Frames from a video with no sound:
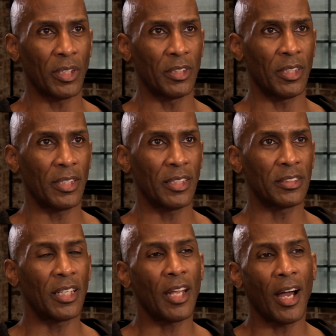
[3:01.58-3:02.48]
of the things
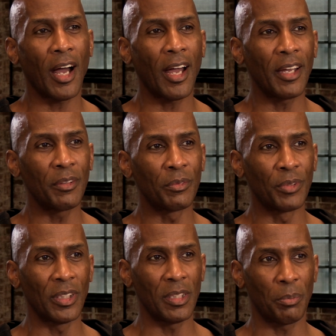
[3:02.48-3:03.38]
that I
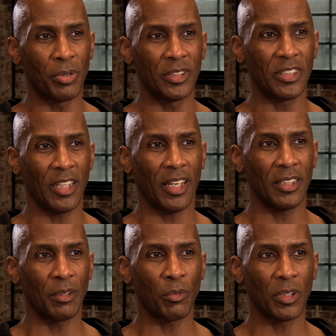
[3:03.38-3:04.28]
really
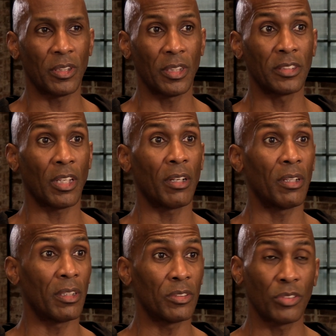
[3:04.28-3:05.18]
appreciate, and one of the things that
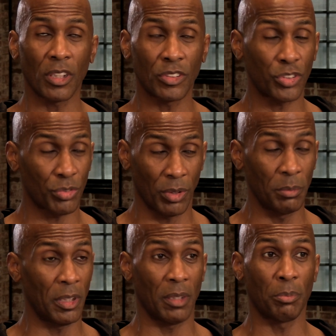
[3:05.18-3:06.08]
is
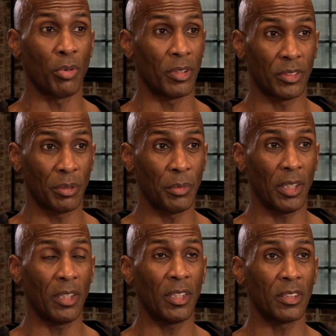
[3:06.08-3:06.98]
extremely important to
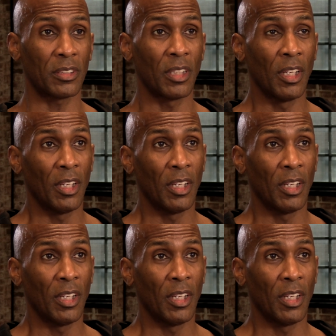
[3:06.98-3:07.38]
me is